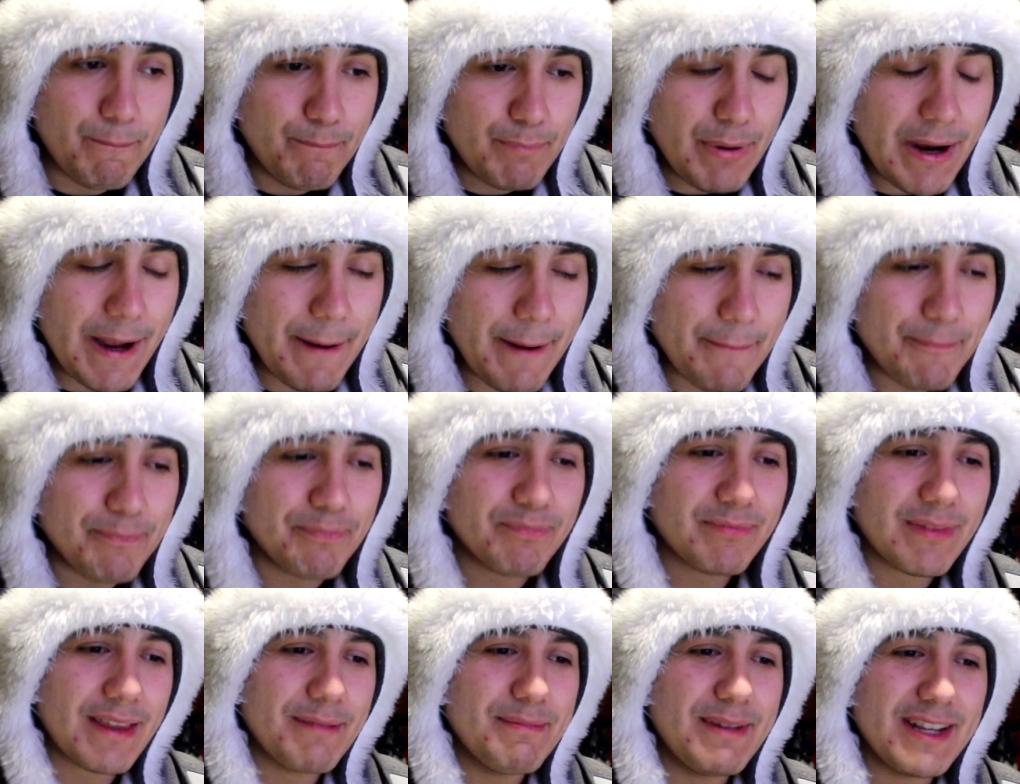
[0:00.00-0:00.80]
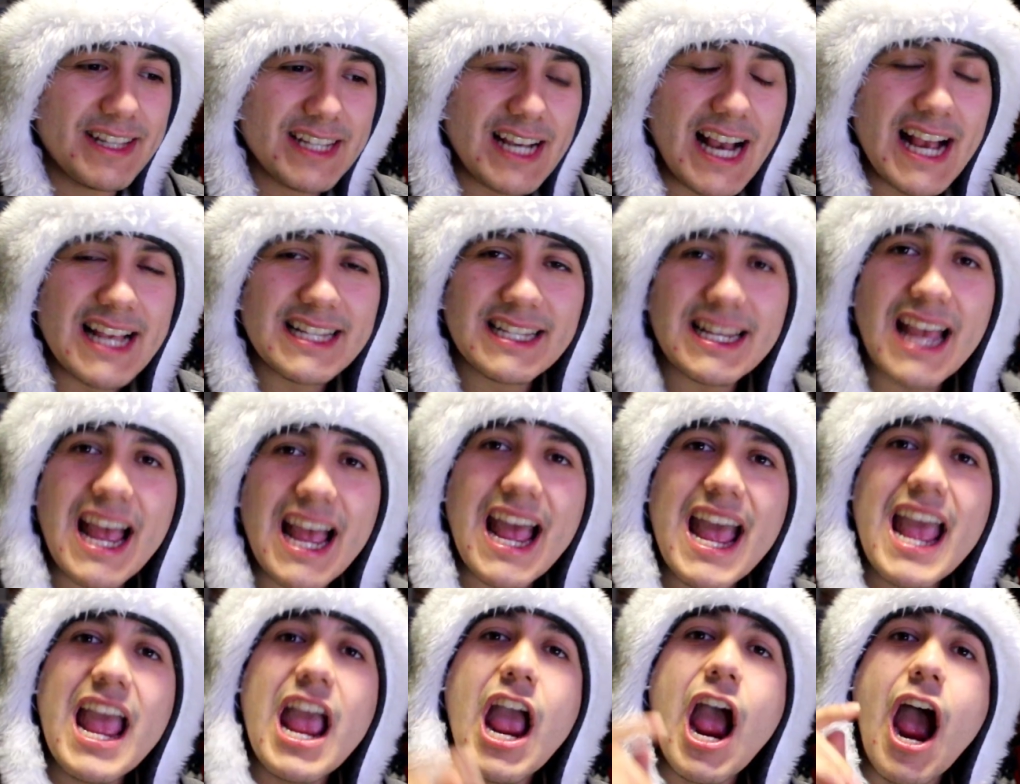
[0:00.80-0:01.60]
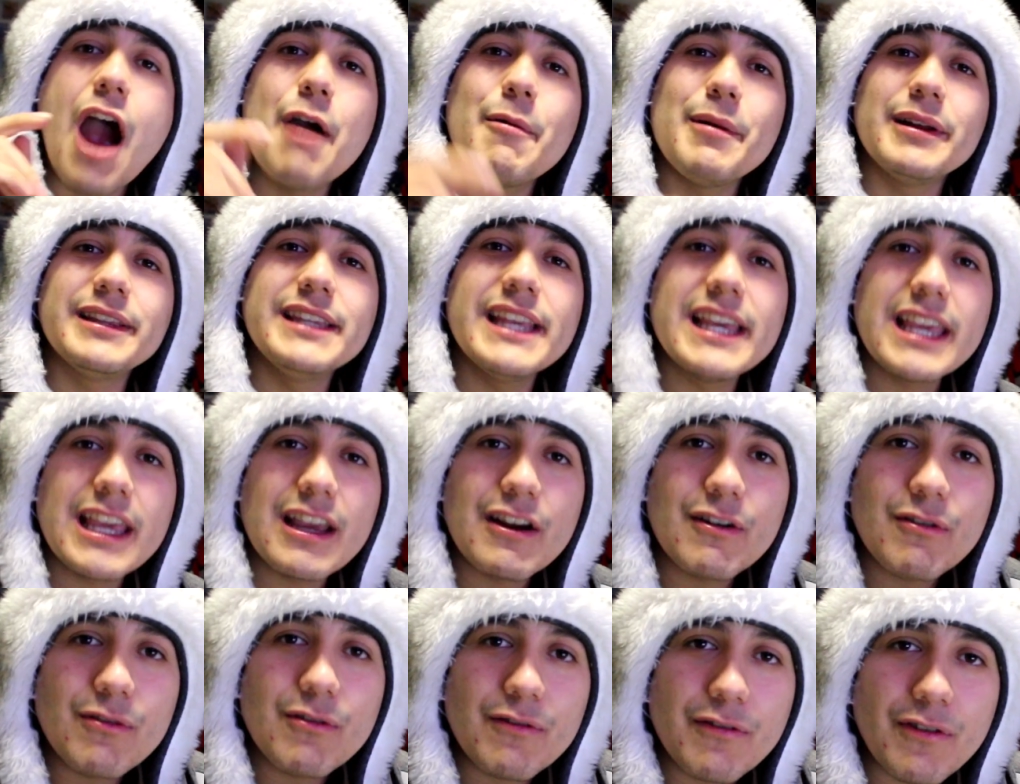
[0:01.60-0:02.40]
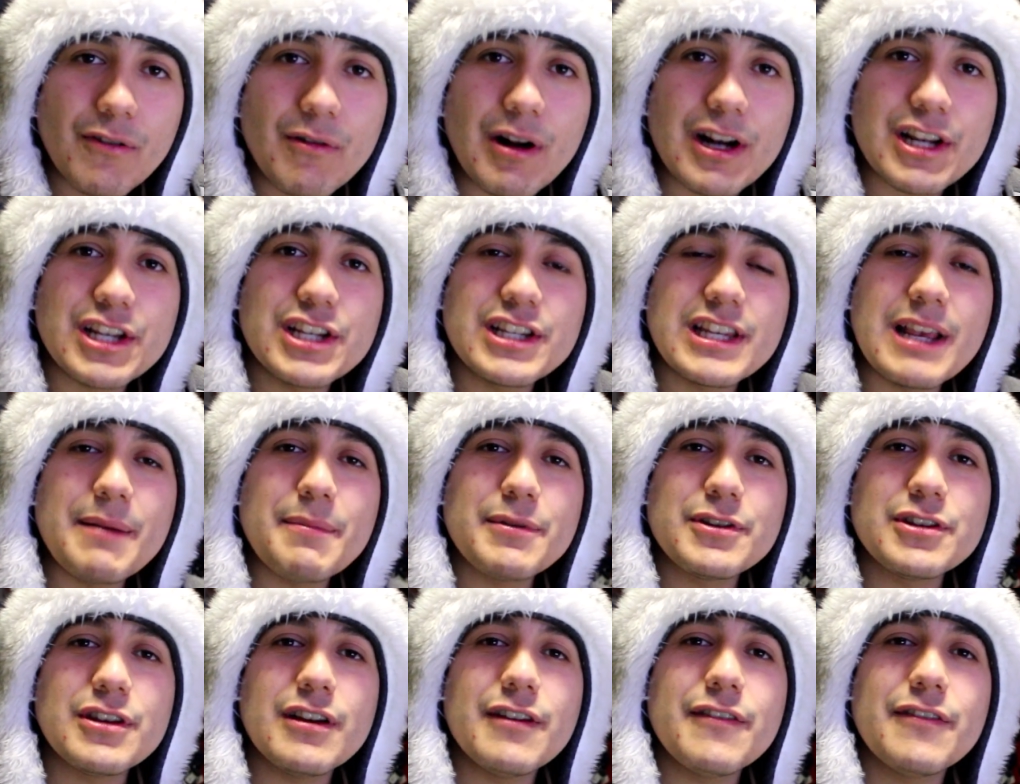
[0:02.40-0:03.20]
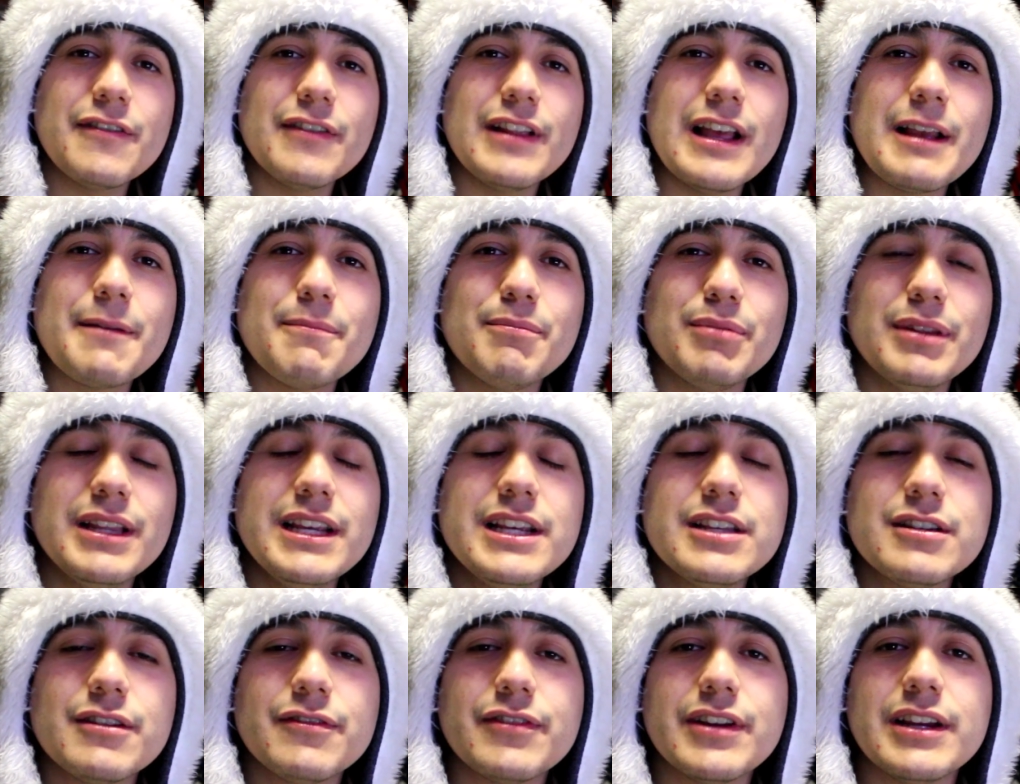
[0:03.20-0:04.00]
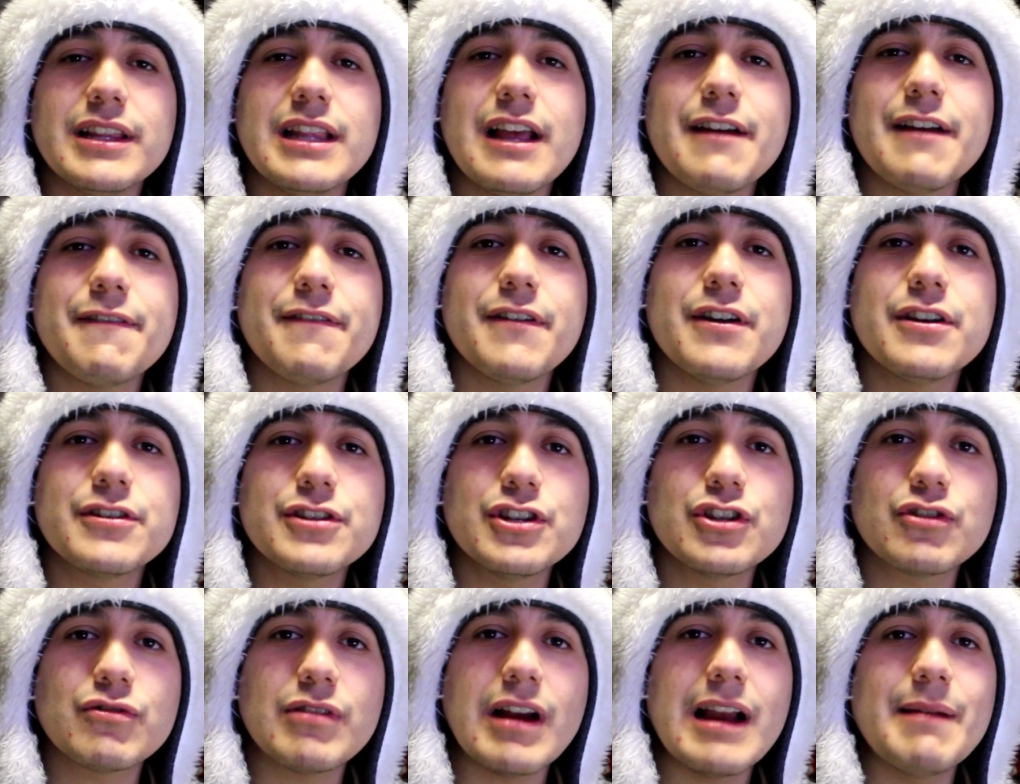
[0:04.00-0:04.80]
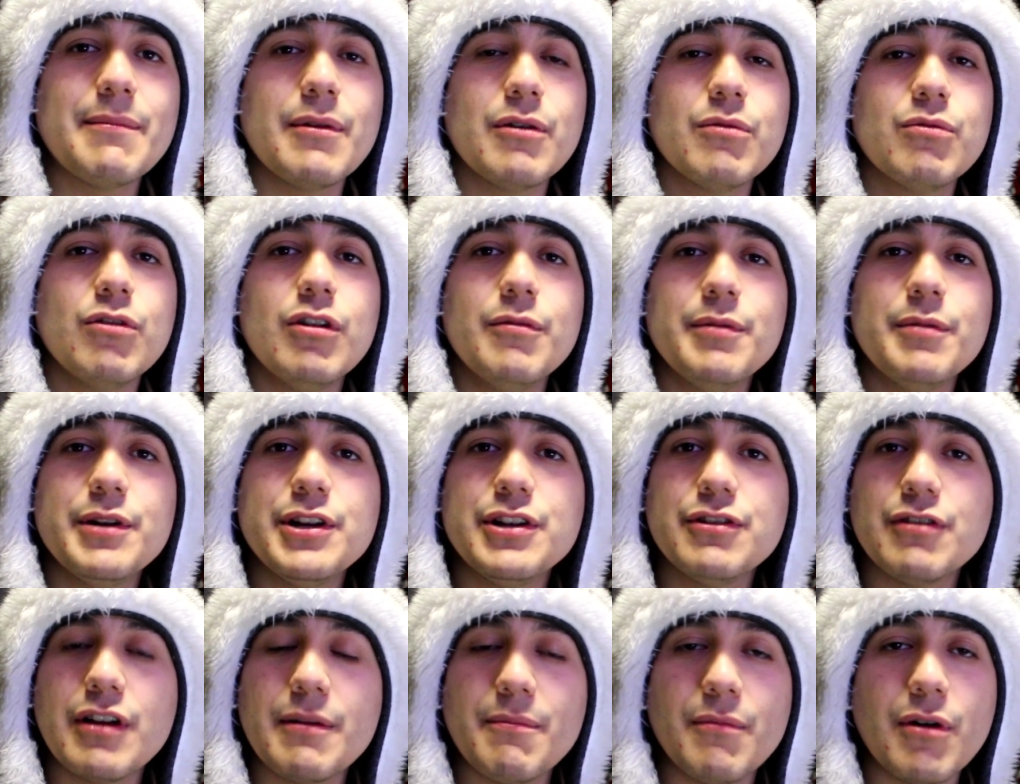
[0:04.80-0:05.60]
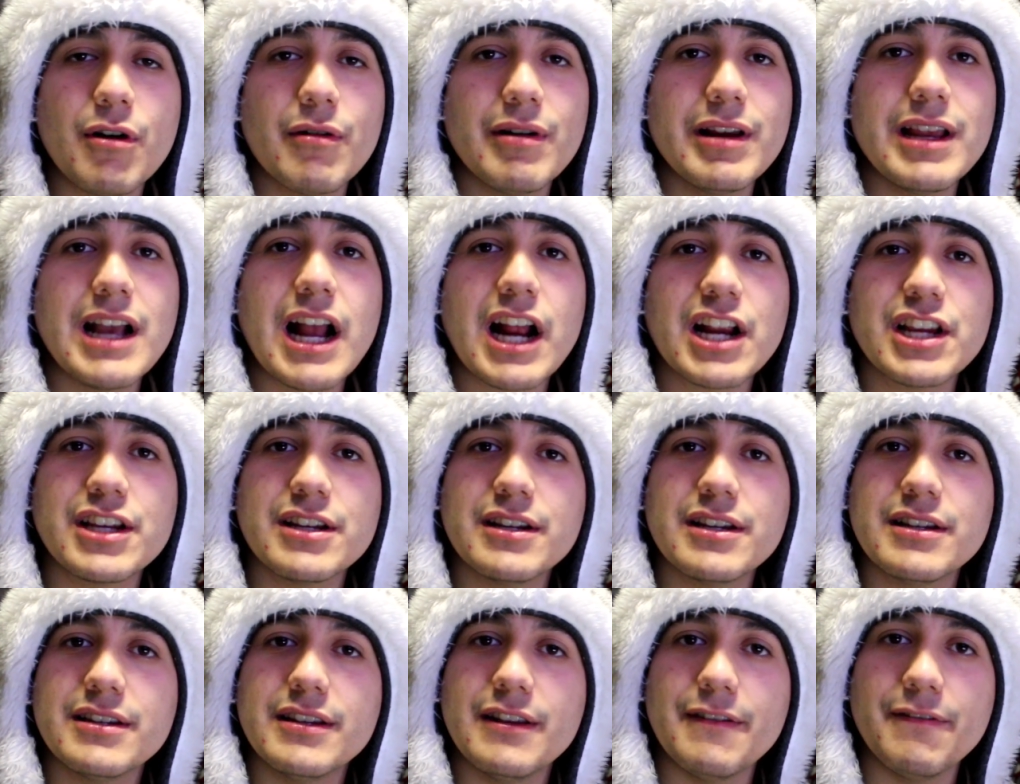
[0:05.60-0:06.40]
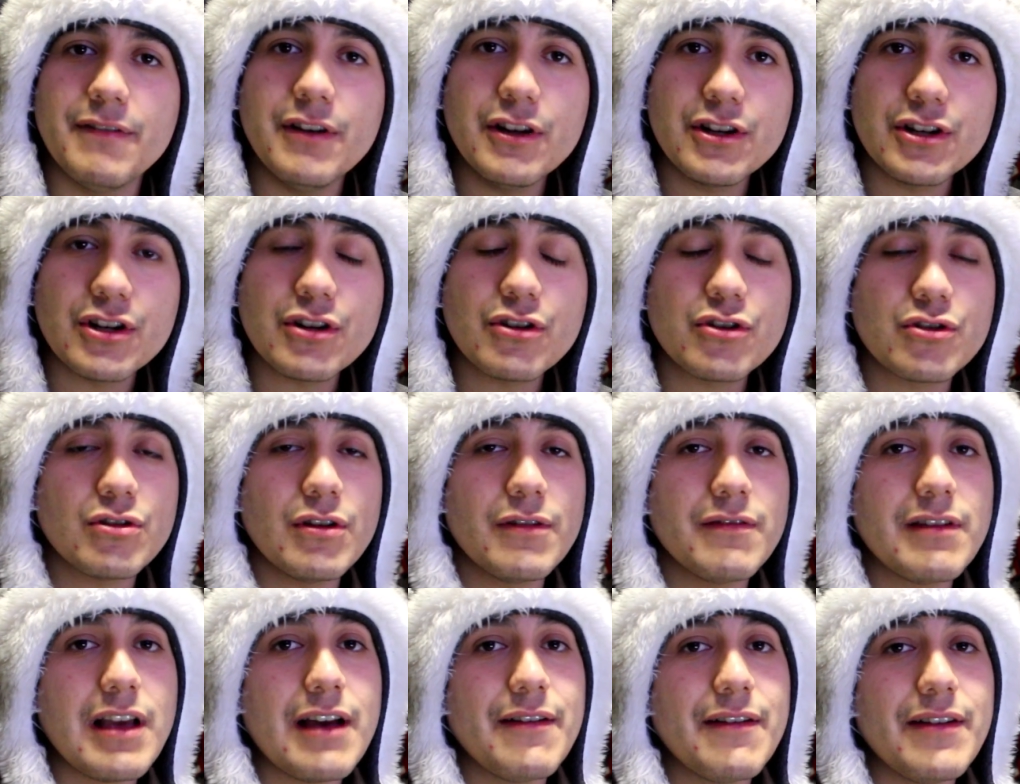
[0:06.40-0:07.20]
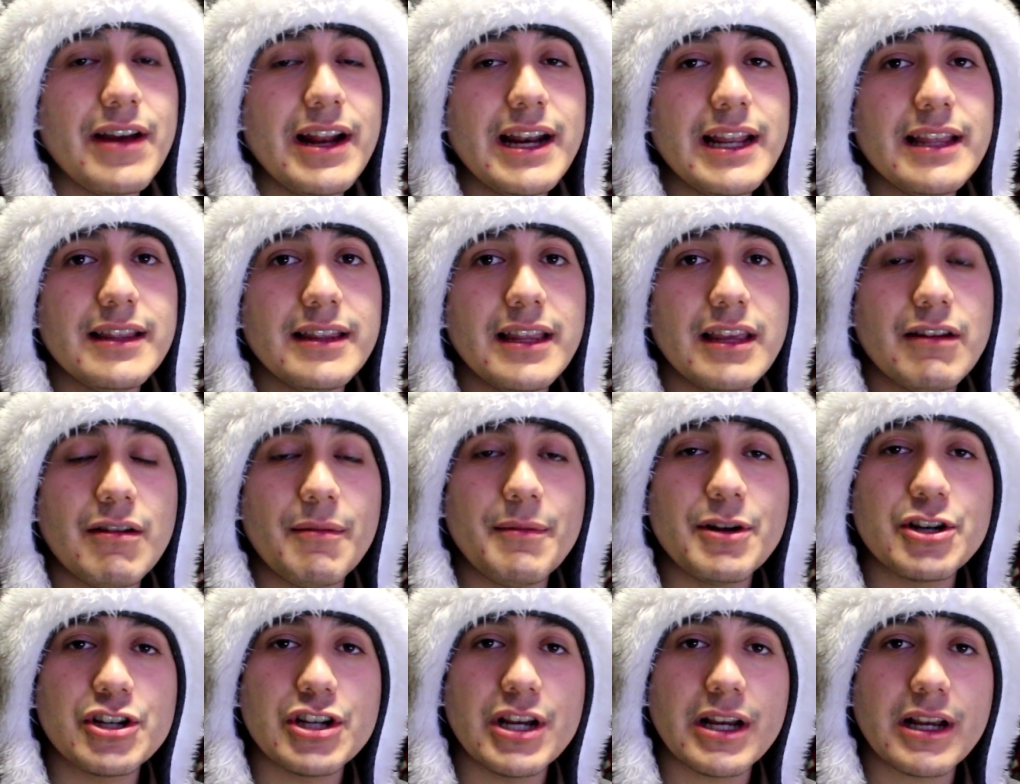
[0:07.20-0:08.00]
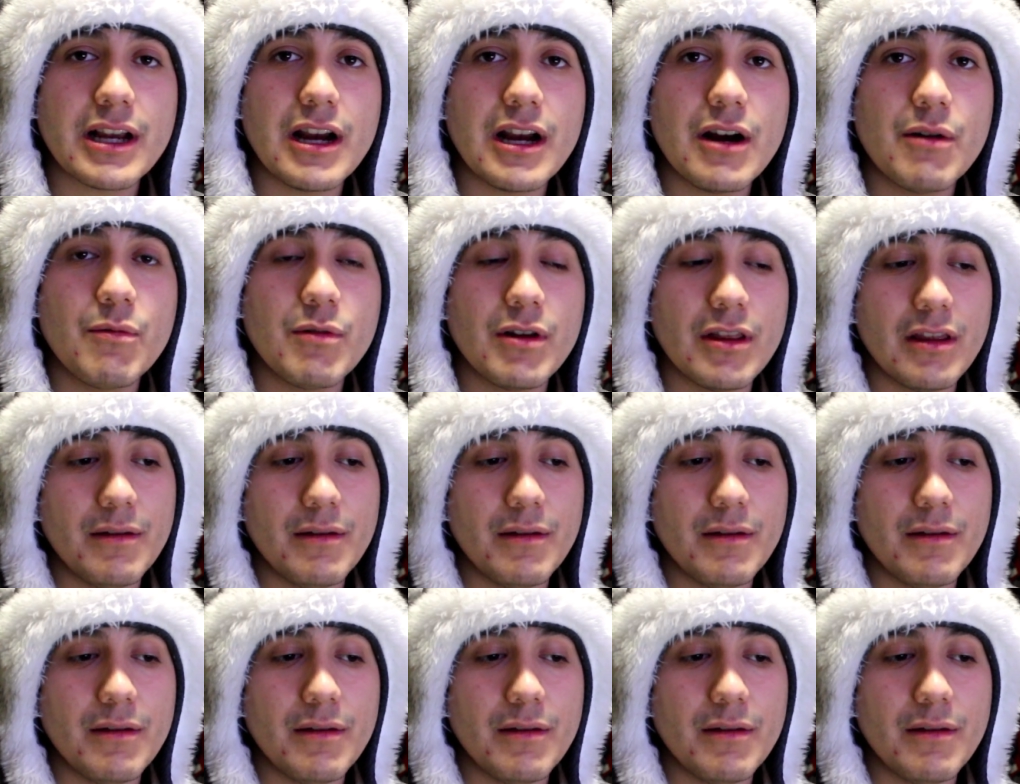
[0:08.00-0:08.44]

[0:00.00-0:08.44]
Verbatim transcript: But besides that, I want to thank you for watching this episode. like, please don't forget to like, share, subscribe. I will be doing more reactions in the future. So if you have anything you want me to check out, whether